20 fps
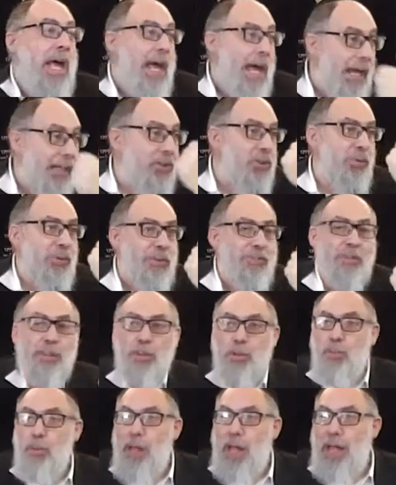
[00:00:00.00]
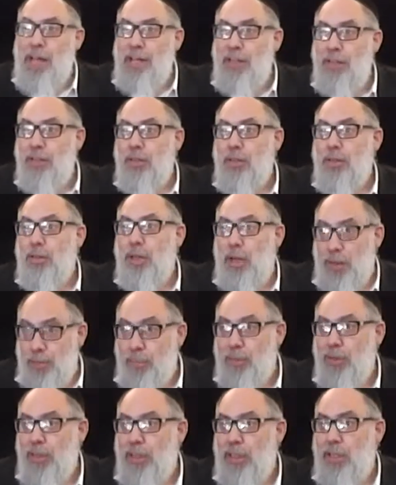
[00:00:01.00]
Hence, we've explained, I
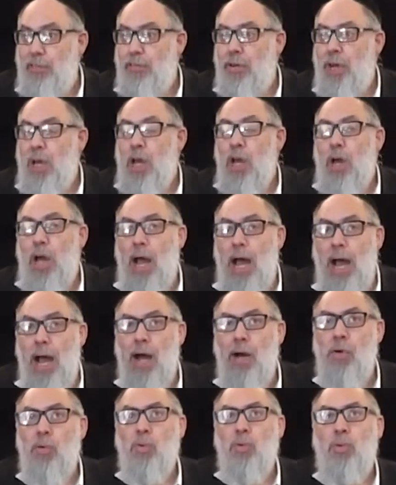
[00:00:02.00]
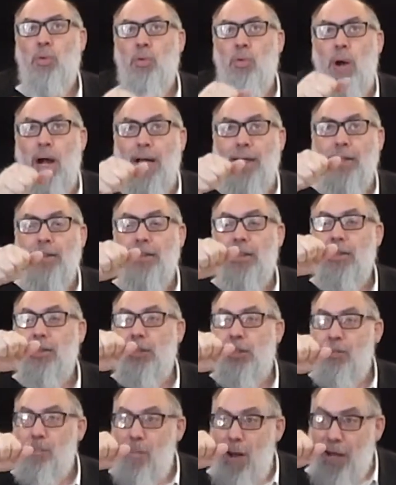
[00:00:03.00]
believe, why it
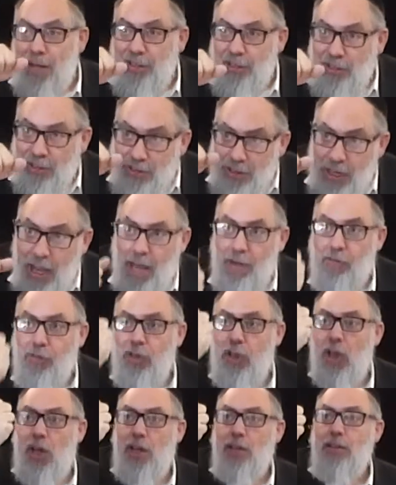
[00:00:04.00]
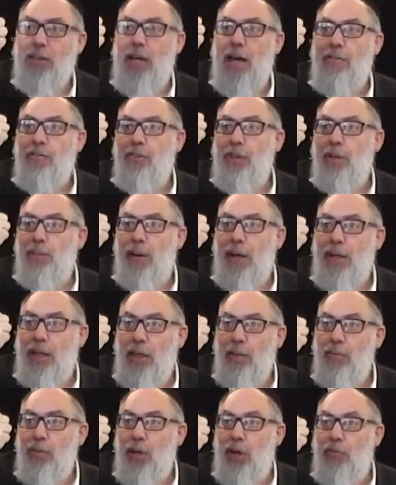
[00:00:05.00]
says leman yitavloch dafka by
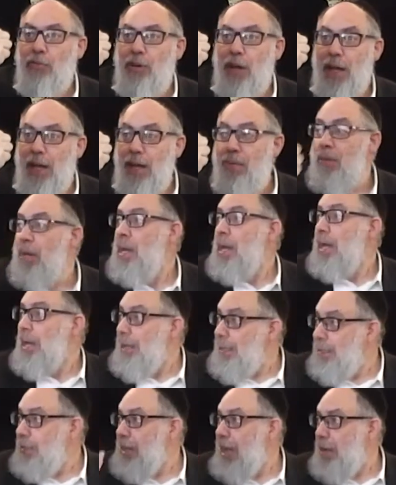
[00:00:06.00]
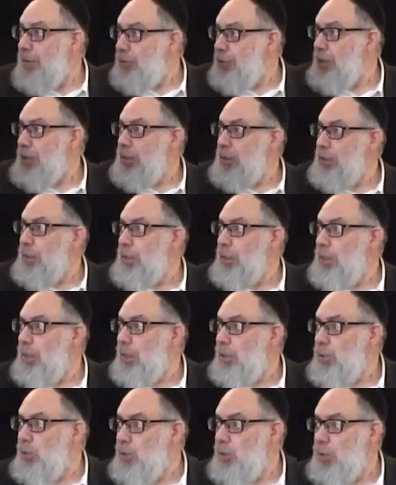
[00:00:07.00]
kibud avayim and dafka in the
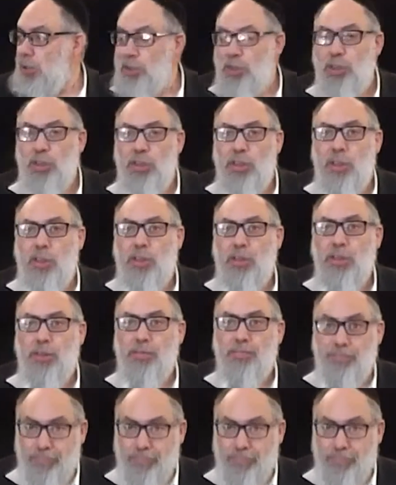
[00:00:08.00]
Luchos Shniyos.